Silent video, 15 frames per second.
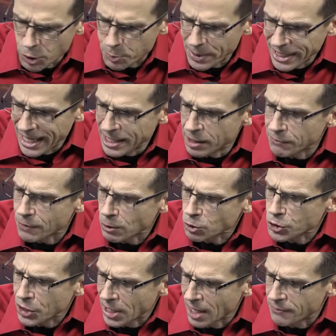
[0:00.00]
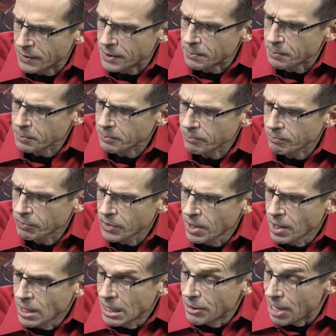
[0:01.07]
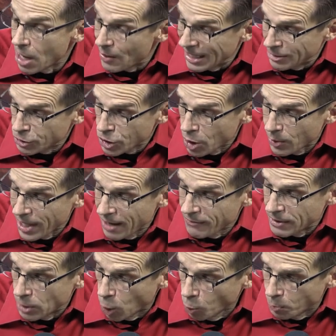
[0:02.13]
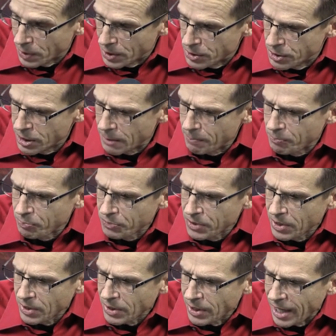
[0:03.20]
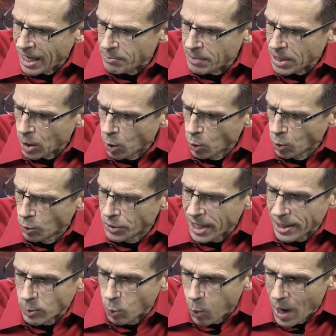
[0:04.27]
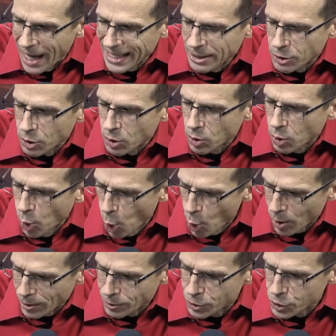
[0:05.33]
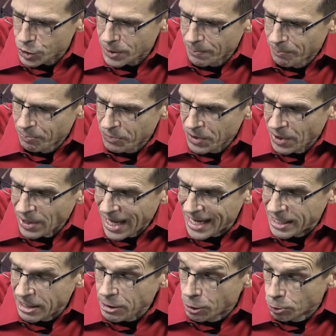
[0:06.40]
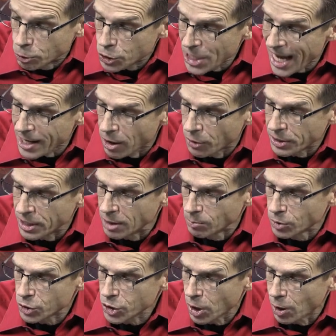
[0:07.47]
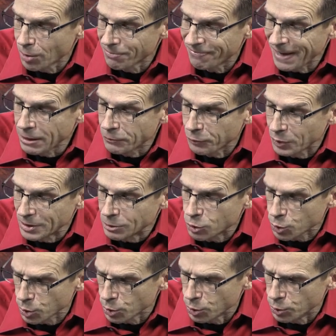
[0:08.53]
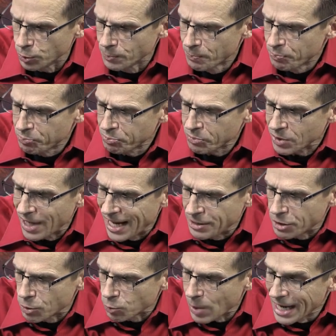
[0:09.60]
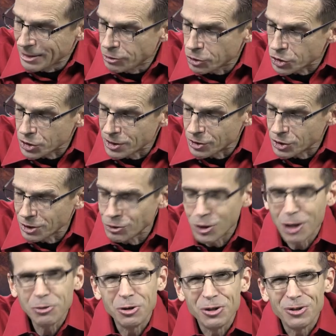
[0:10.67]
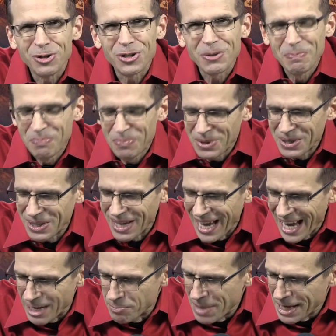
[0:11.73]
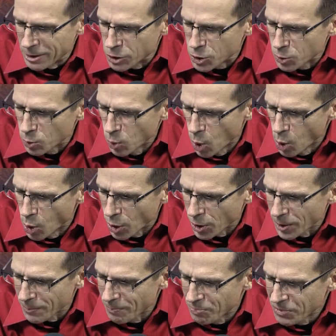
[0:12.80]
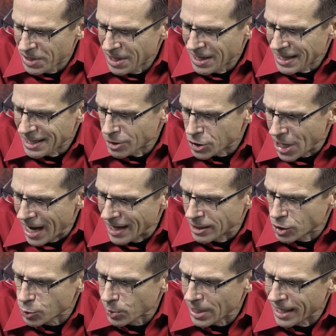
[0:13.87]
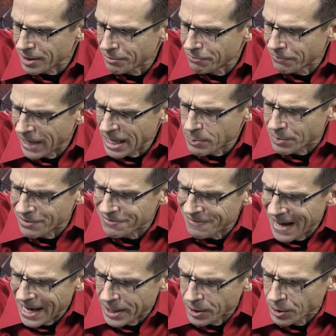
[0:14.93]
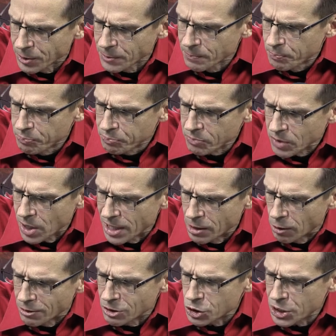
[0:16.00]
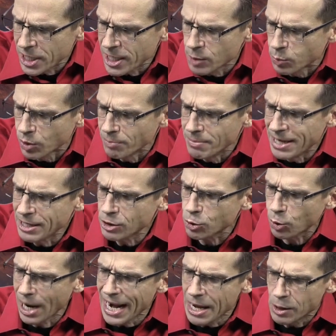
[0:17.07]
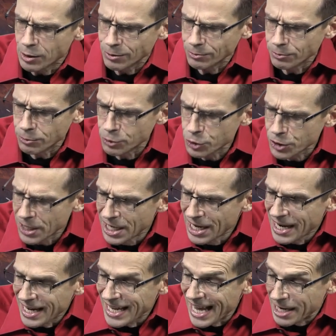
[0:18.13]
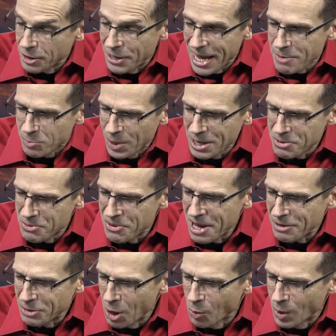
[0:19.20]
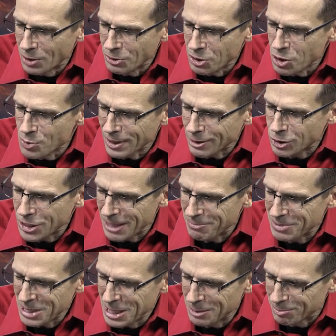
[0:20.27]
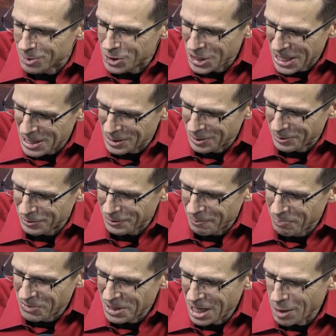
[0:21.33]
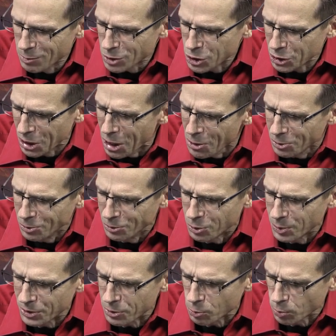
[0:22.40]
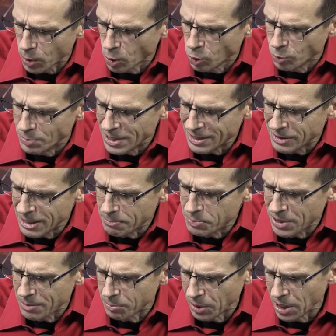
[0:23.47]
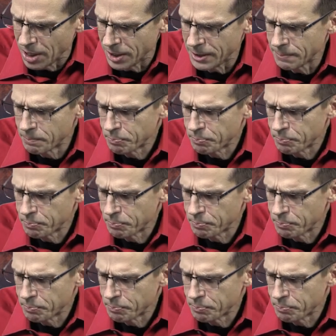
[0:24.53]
begin in verse 11. Now I saw heaven opened, and behold, a white horse. And he who sat on him was called faithful and true, and in righteousness he judges and makes war. His eyes were like a flame of fire, and on his head were many crowns. He had a name written that no one knew except himself. He was clothed with a robe dipped in blood,